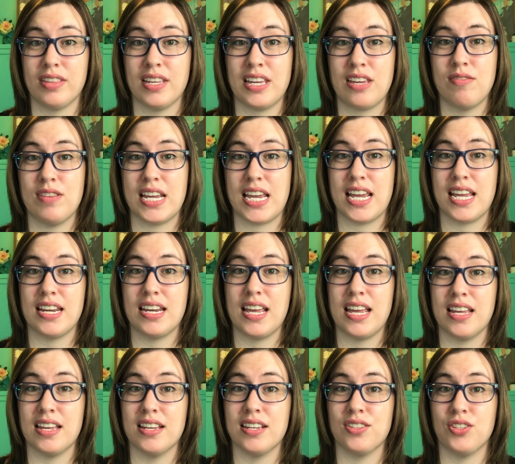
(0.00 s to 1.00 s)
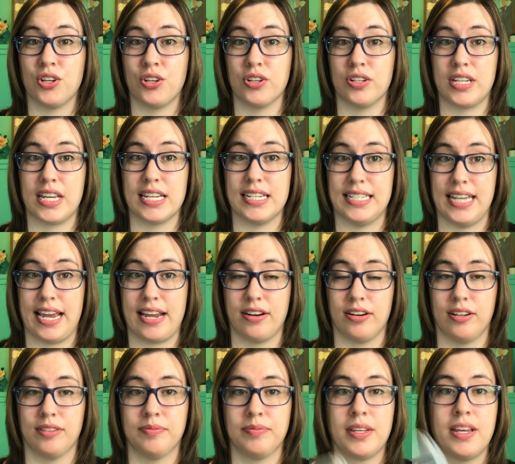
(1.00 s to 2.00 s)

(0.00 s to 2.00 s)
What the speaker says: thing you need is a good container.